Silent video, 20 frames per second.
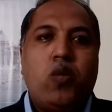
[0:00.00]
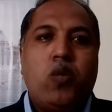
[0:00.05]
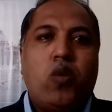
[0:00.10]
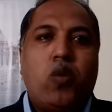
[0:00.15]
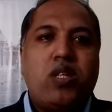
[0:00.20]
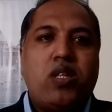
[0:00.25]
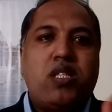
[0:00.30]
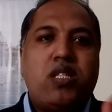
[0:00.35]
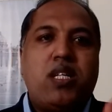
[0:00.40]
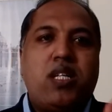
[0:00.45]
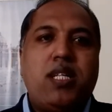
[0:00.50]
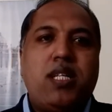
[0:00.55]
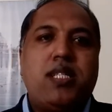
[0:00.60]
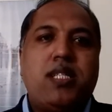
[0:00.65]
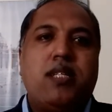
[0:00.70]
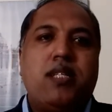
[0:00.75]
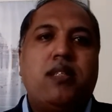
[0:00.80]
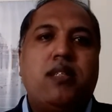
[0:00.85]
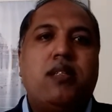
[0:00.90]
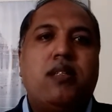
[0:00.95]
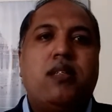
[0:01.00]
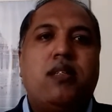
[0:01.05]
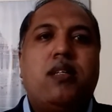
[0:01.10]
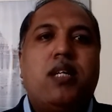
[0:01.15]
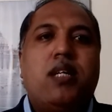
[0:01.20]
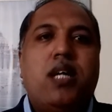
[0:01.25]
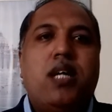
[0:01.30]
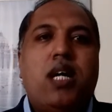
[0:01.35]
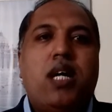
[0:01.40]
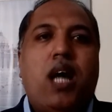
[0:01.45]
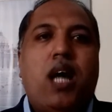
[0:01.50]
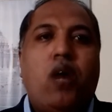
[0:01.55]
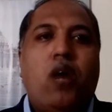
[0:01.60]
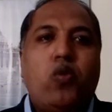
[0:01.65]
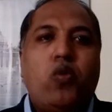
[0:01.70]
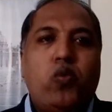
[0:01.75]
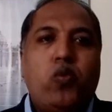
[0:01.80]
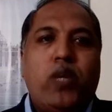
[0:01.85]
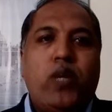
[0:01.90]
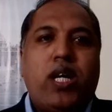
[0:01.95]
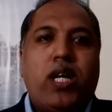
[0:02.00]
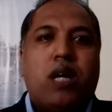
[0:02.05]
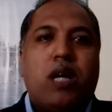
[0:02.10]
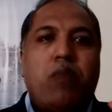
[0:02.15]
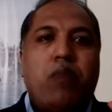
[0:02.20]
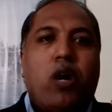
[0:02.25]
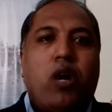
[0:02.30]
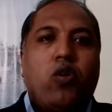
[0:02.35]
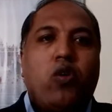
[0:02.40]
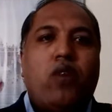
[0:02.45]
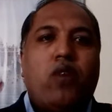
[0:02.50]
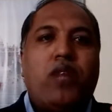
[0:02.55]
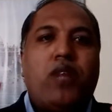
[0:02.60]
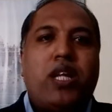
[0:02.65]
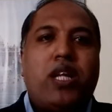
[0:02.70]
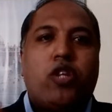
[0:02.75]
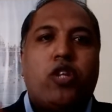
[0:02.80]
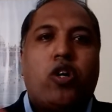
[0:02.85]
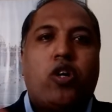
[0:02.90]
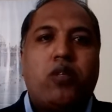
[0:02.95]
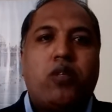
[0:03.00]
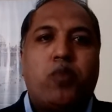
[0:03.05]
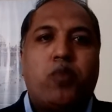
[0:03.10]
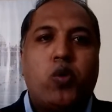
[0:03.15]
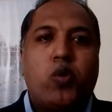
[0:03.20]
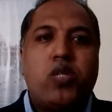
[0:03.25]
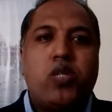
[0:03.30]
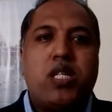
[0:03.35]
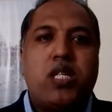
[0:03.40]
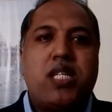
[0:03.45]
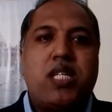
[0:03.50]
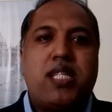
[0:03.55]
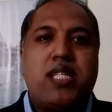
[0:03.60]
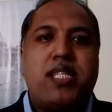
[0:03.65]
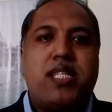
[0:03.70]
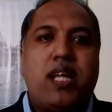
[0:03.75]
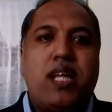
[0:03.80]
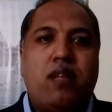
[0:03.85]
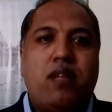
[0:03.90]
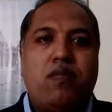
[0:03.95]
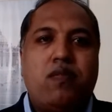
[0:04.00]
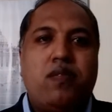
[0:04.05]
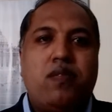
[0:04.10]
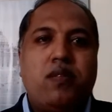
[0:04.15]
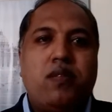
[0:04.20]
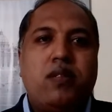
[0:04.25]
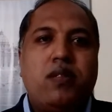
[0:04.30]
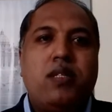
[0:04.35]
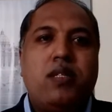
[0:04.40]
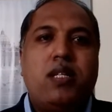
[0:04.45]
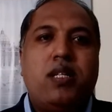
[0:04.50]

What is the reason? How do we come out of that thought process itself?